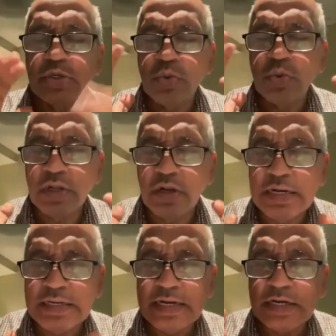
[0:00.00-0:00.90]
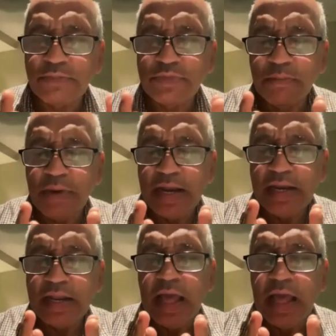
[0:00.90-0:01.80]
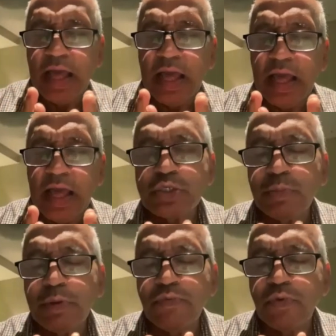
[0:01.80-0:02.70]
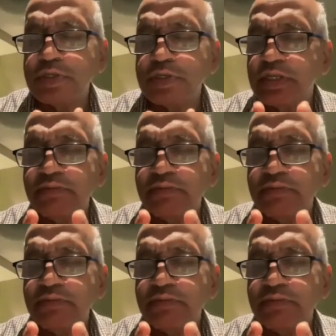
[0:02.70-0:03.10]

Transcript: total content of the mind has to be focused.